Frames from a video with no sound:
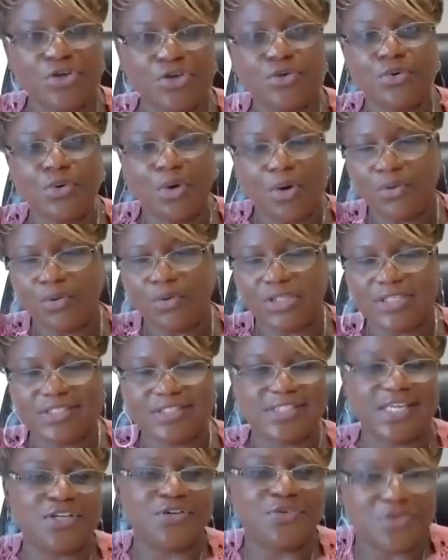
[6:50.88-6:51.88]
You
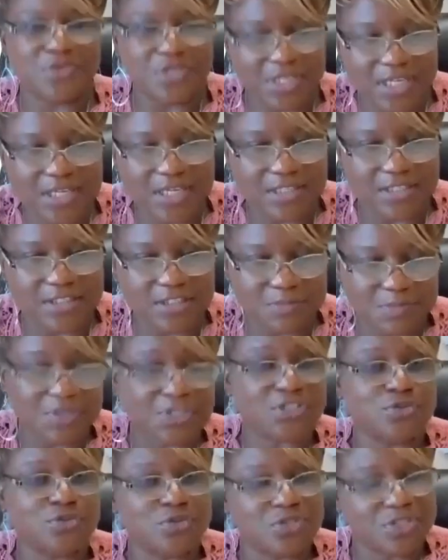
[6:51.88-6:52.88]
only say you need it
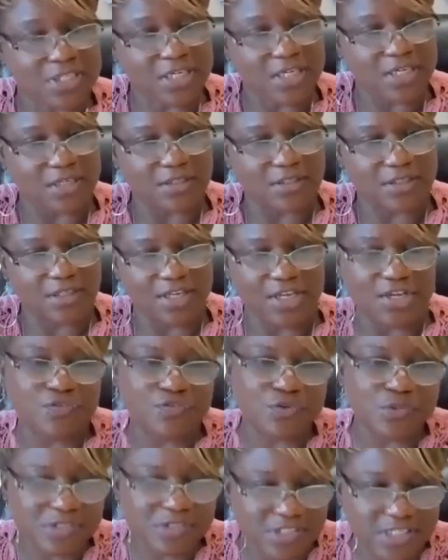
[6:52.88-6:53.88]
because you see it.
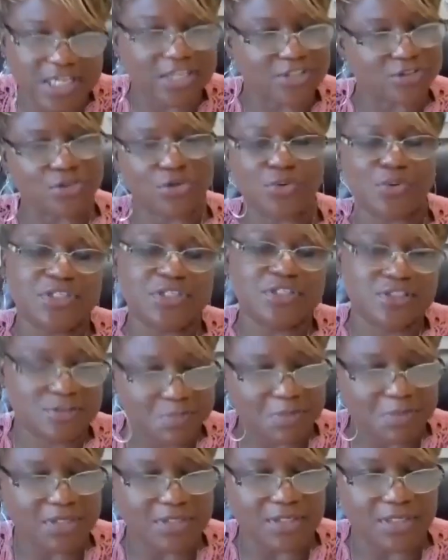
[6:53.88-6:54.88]
If you see it, you're going to
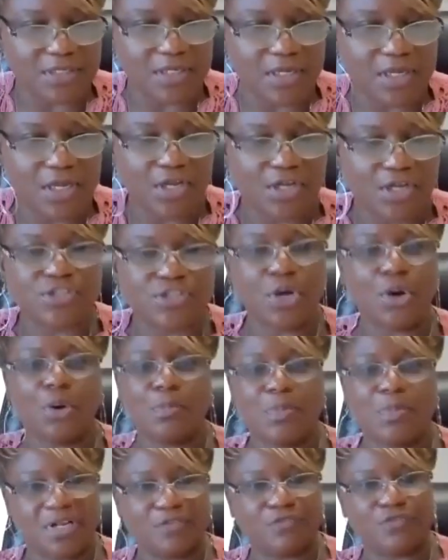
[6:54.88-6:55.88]
spend it.
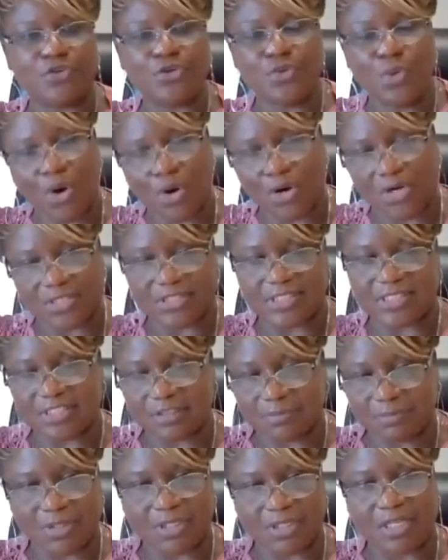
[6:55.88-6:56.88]
So, but if you are
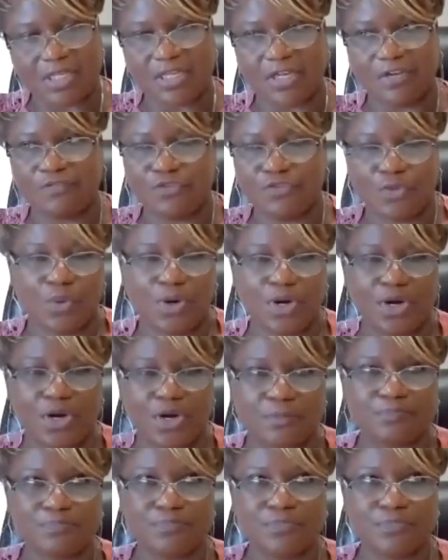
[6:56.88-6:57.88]
disciplined enough to
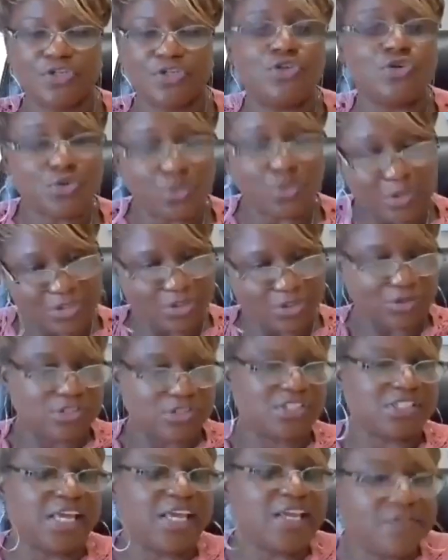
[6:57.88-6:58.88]
where you're
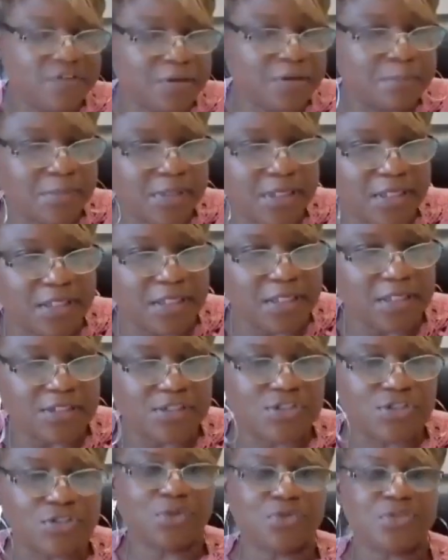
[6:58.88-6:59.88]
saving
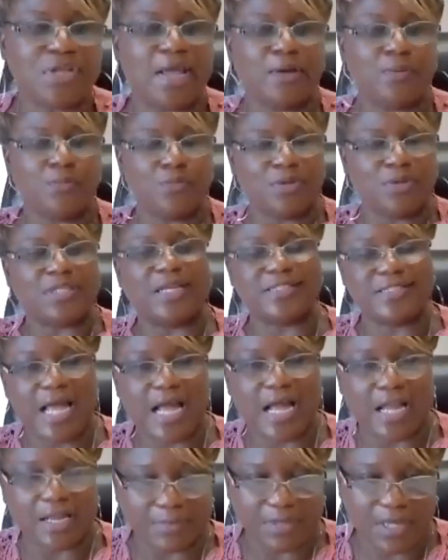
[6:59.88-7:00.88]
money so that when that
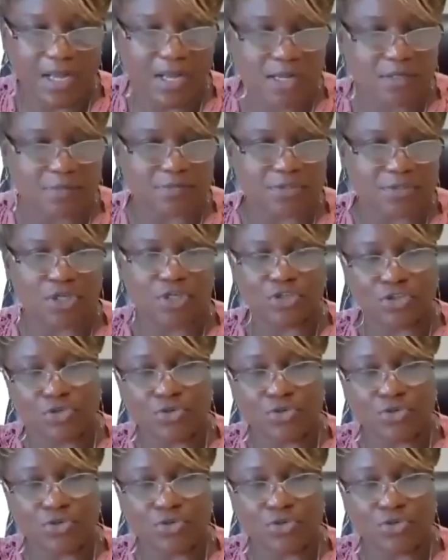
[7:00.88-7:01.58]
time comes,